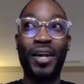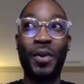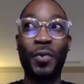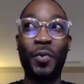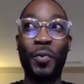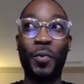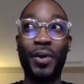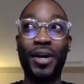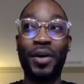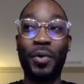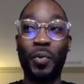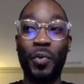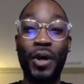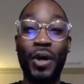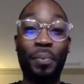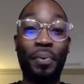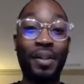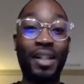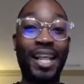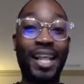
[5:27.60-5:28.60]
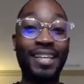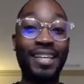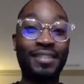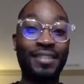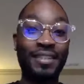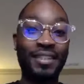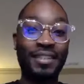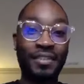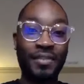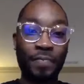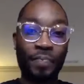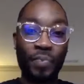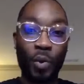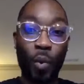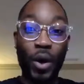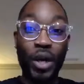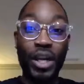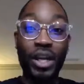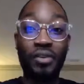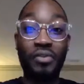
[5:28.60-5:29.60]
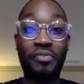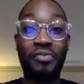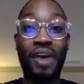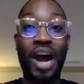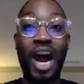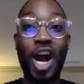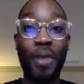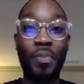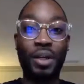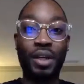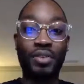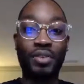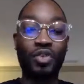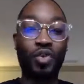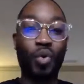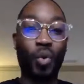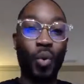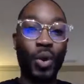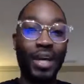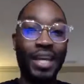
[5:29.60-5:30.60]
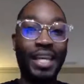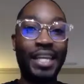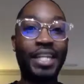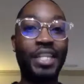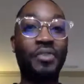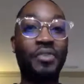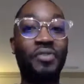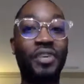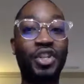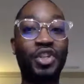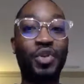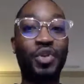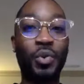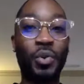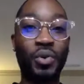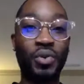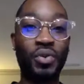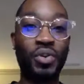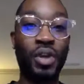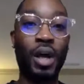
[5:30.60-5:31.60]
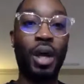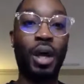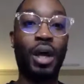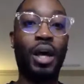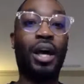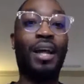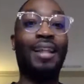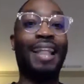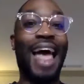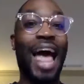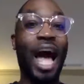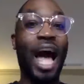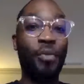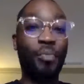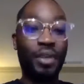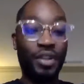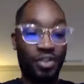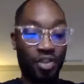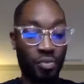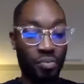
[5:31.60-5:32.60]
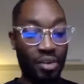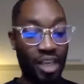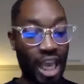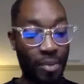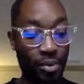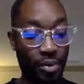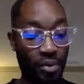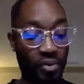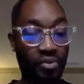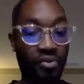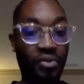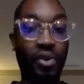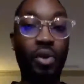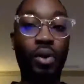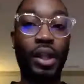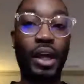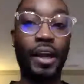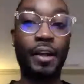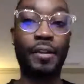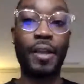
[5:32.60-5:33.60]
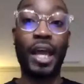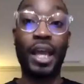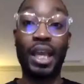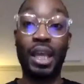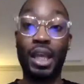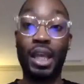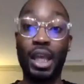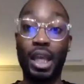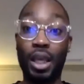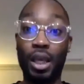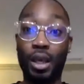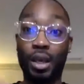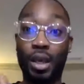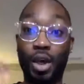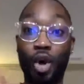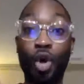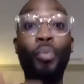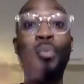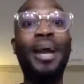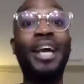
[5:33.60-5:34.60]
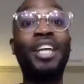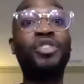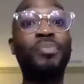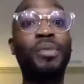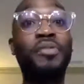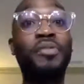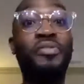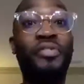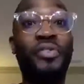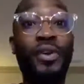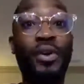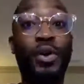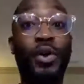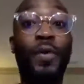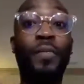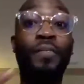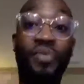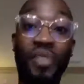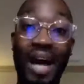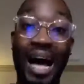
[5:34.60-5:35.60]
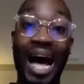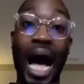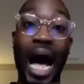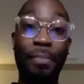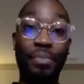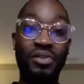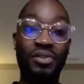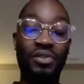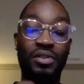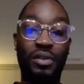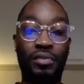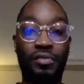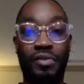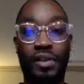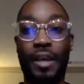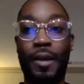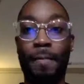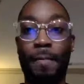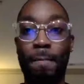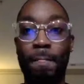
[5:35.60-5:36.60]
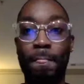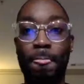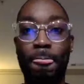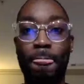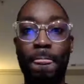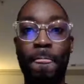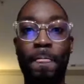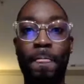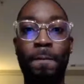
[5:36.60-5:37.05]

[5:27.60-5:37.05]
What places, what environments, what individuals allow me to be able to feel like that, and who makes me feel the opposite of that,